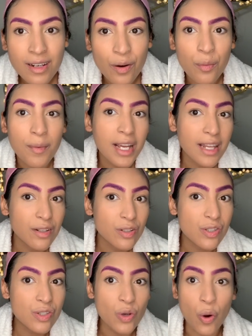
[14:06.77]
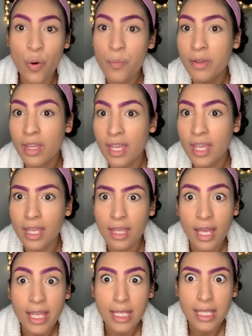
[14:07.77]
Oh my God, they're so pink.
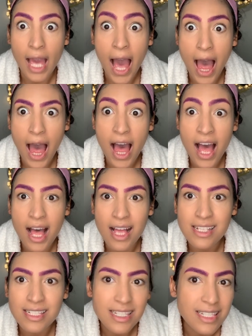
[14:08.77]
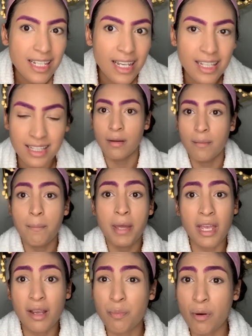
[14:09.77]
Yes.
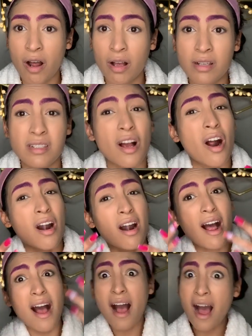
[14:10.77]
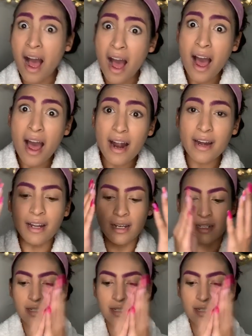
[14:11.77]
Pink bras are on.